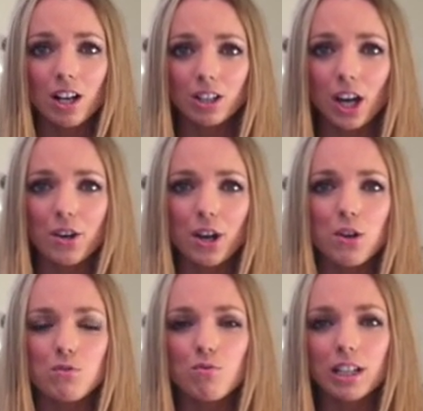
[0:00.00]
Cocoa
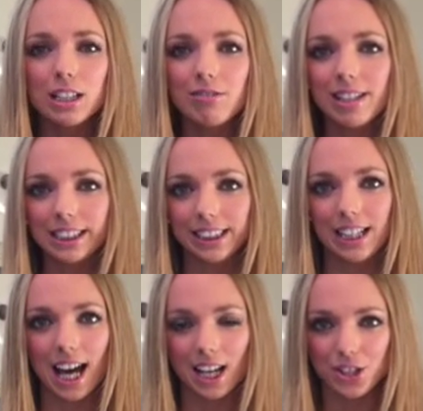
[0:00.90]
is really rich in
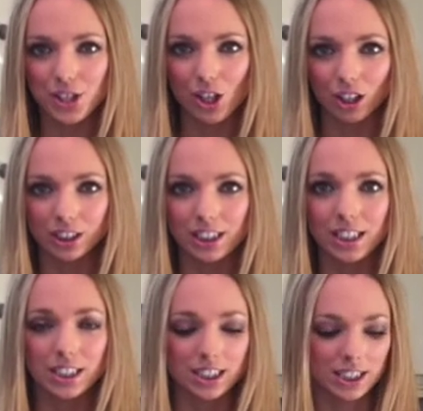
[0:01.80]

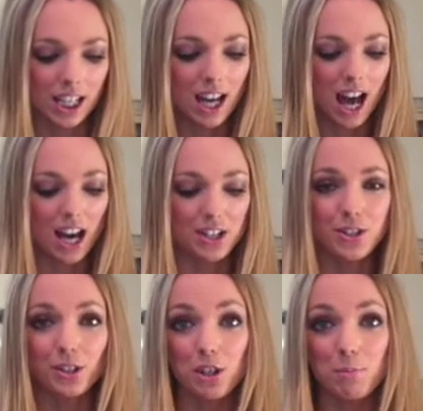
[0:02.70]
antioxidants and it's
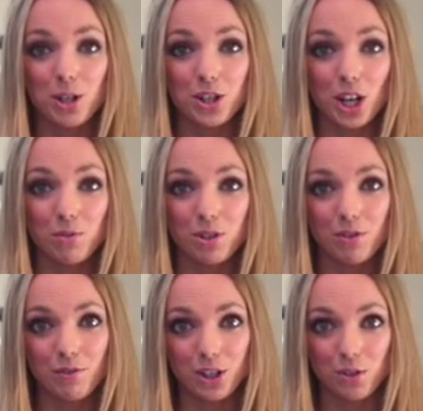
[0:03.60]
also been shown
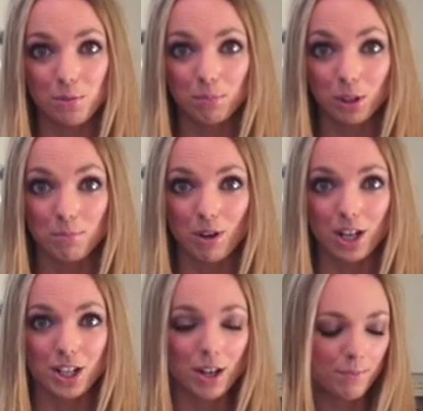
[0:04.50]
to reduce blood
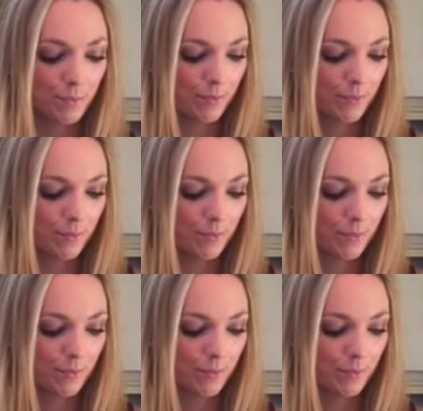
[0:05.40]
pressure.